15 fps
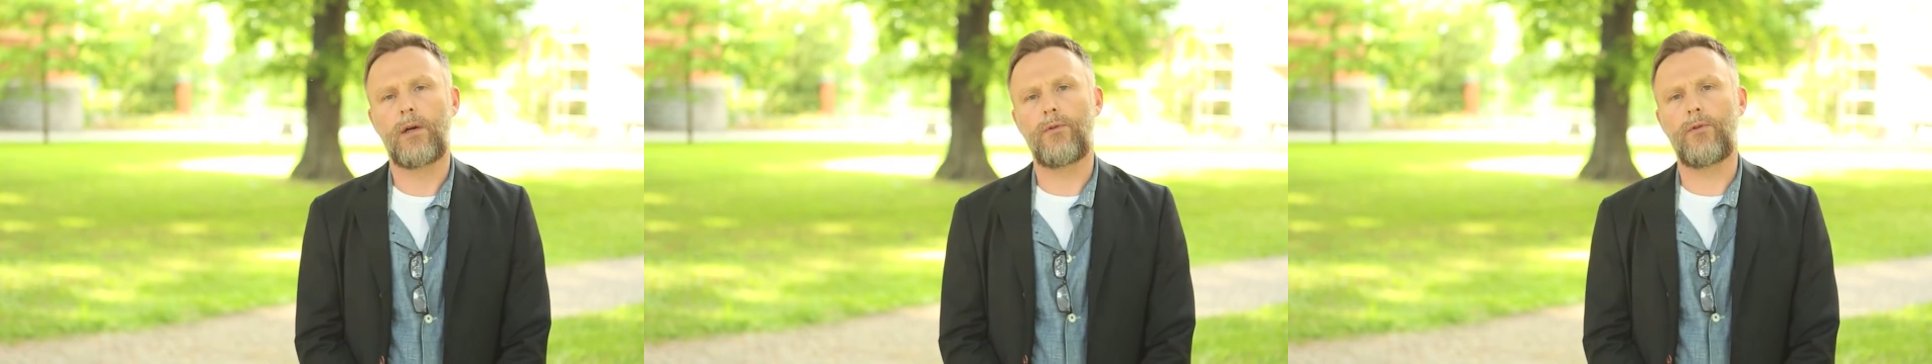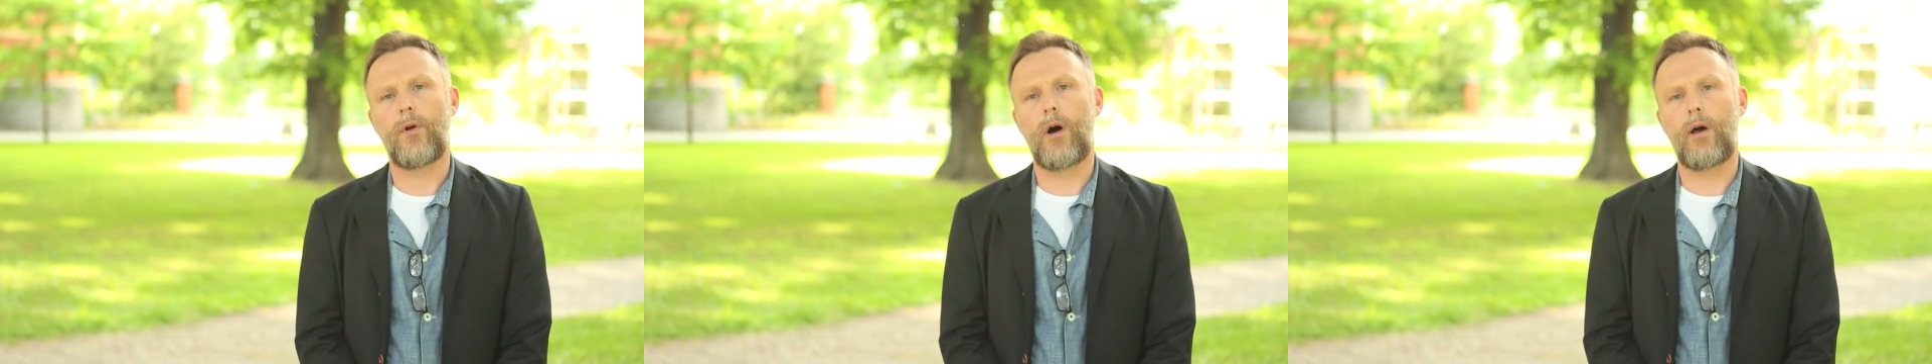
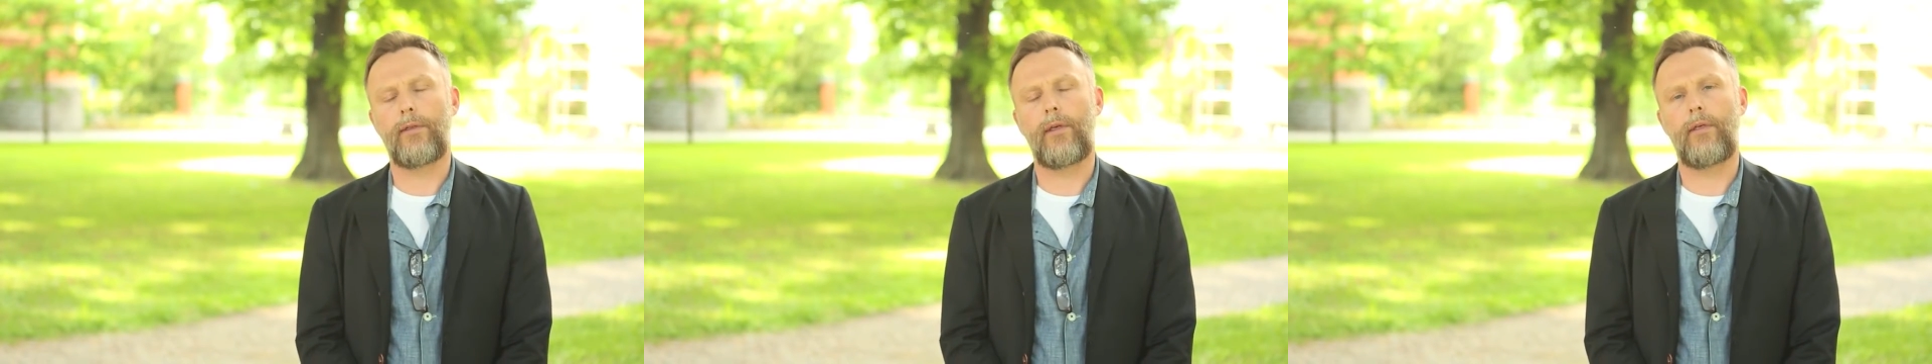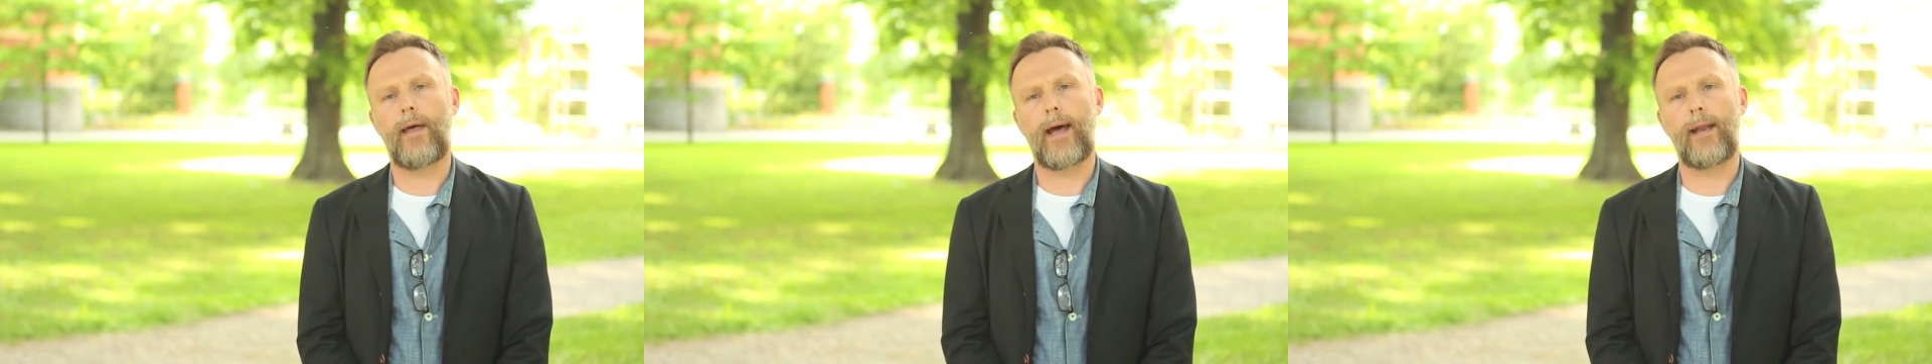
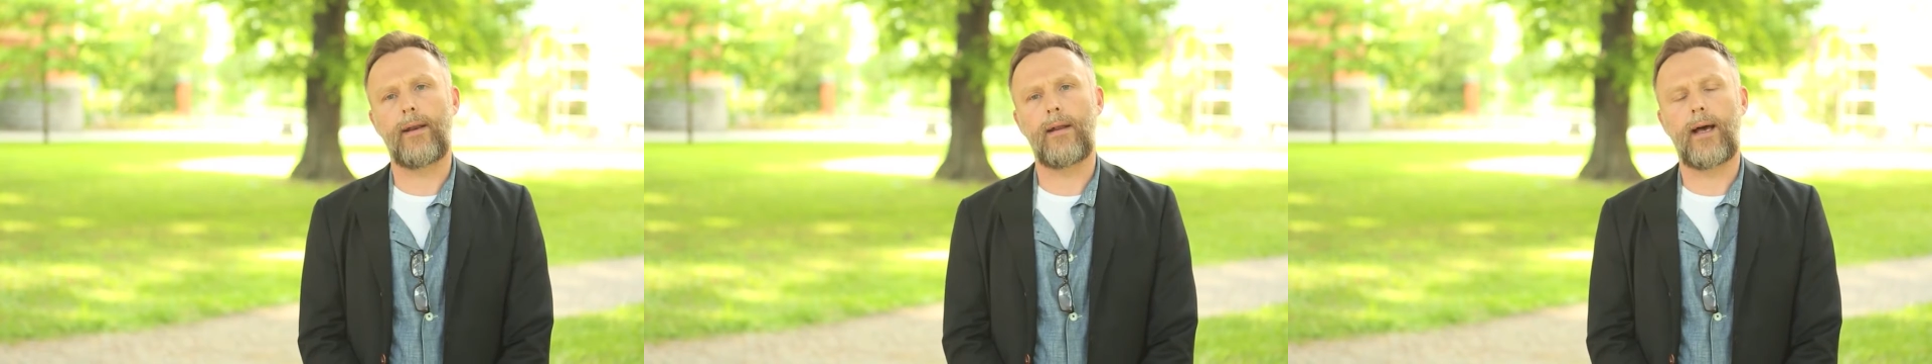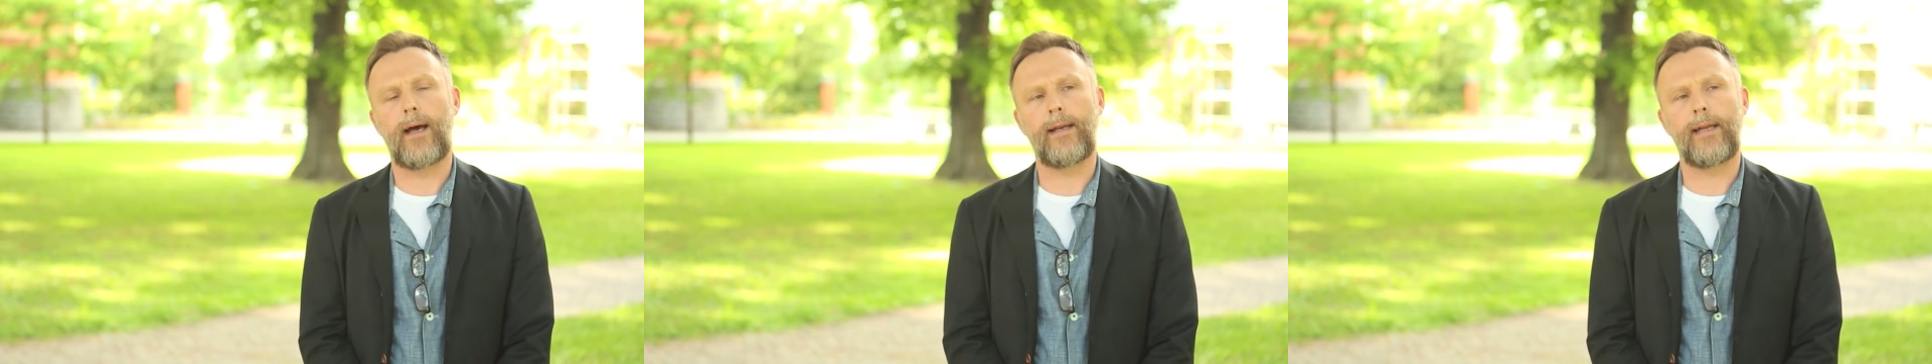rather than
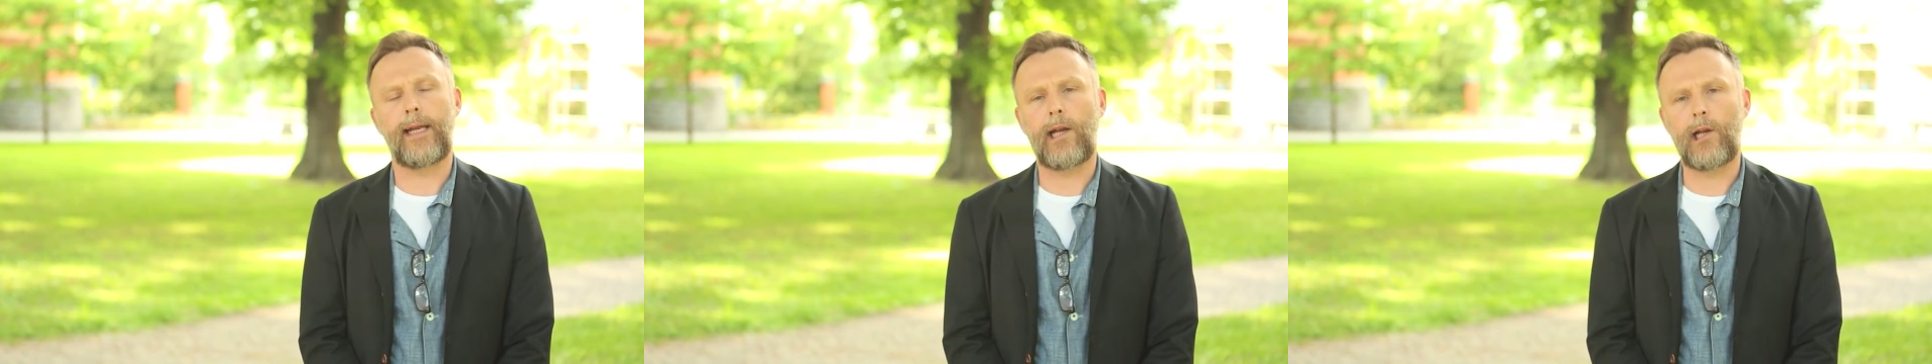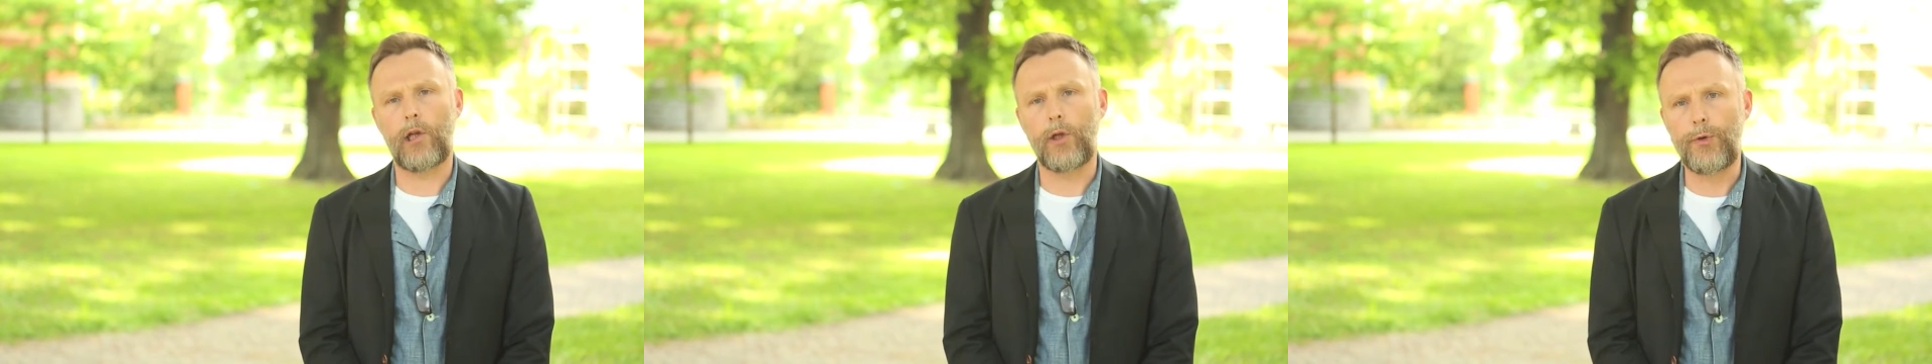an
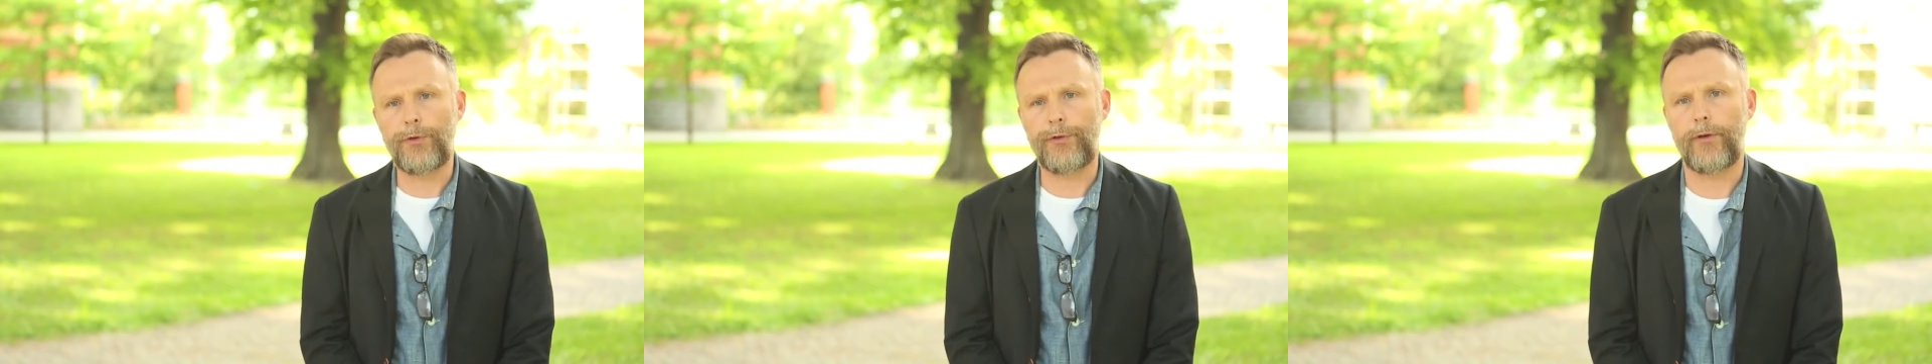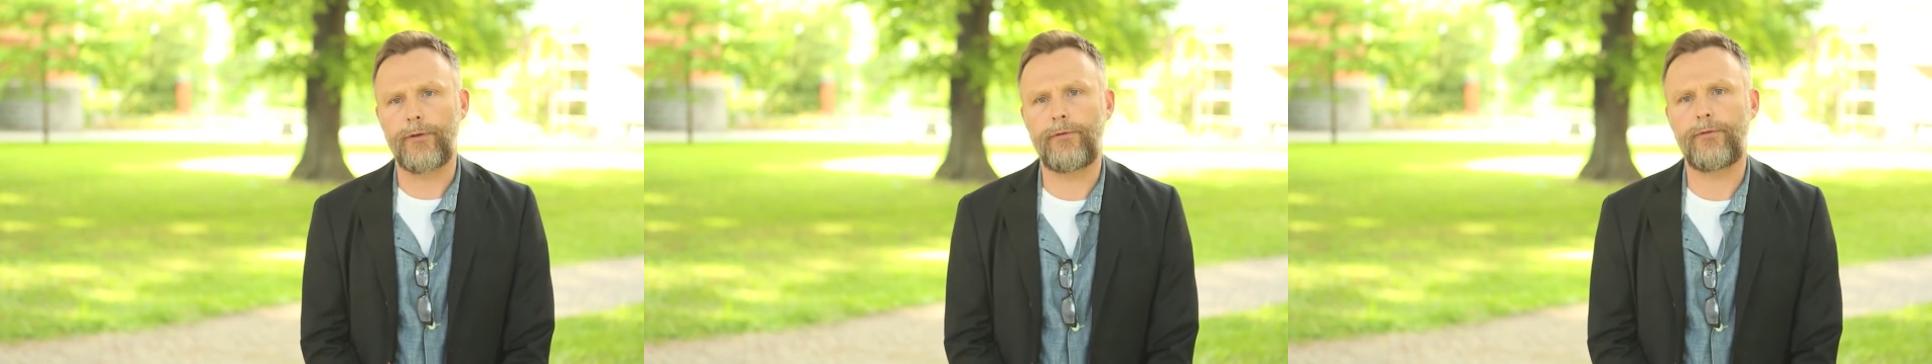
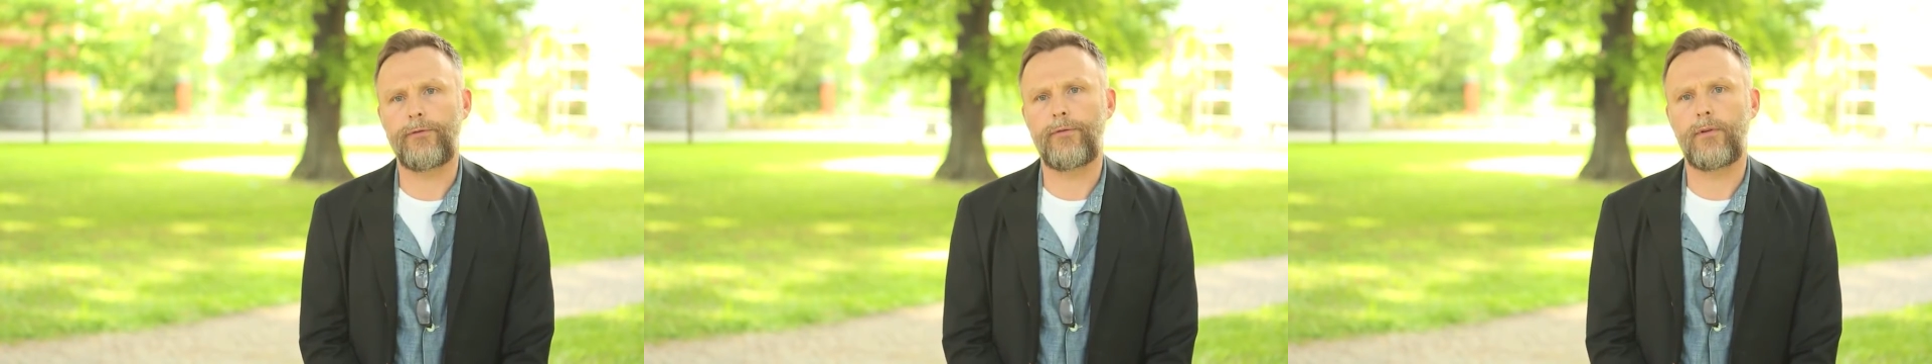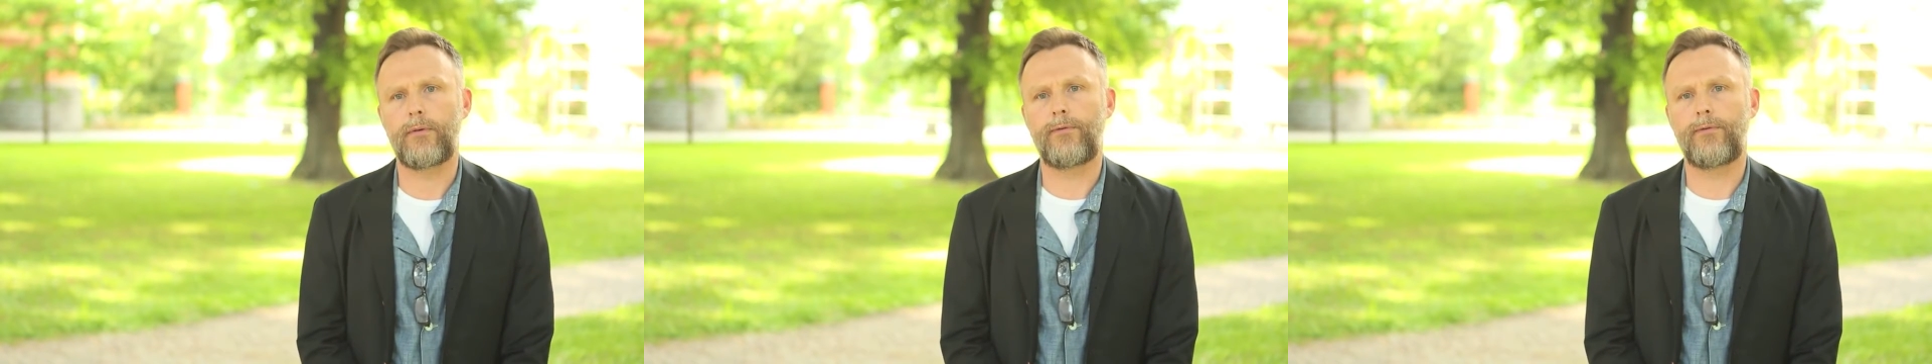inclusive